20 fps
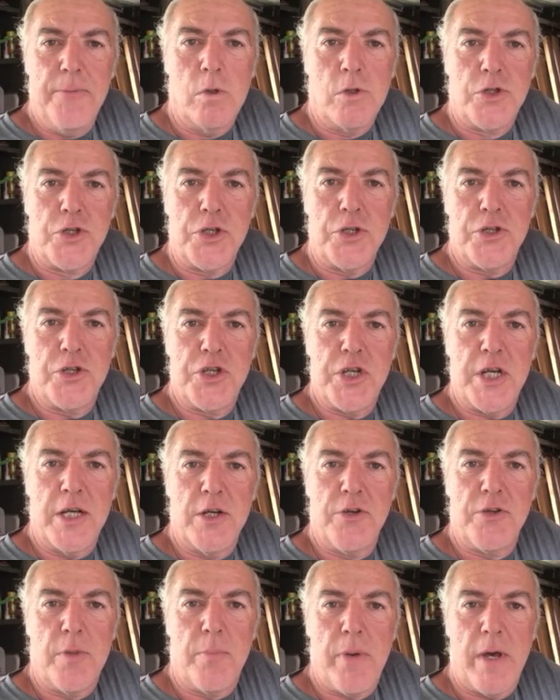was just
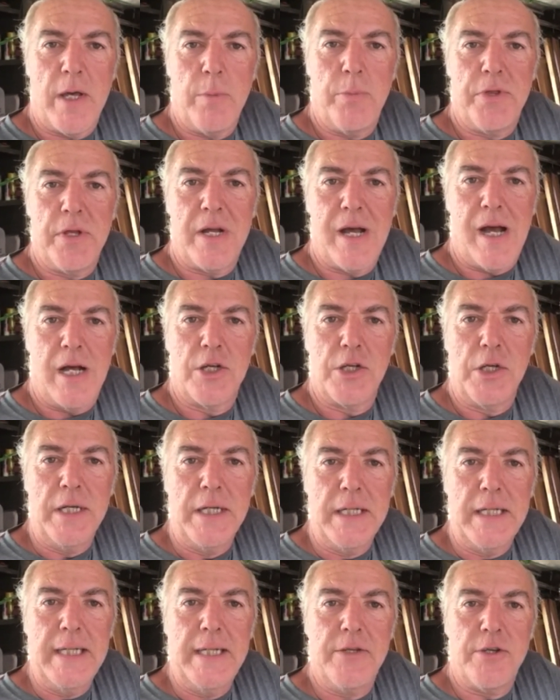change the pipe that I actually
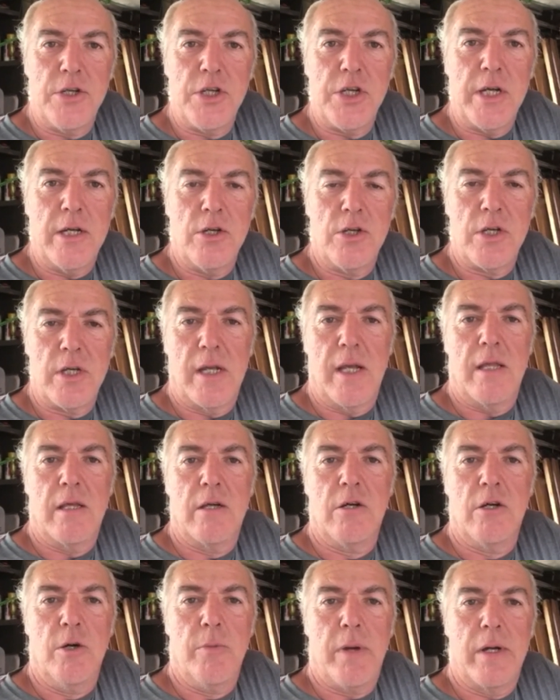need to change to get the
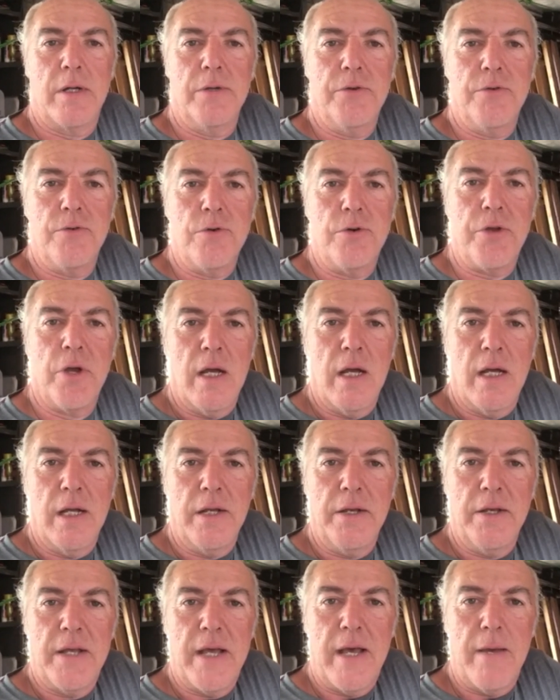car back on the road
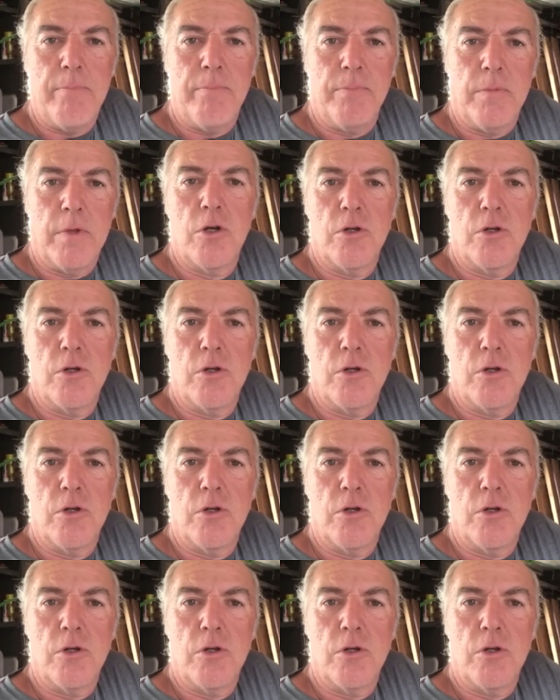and um,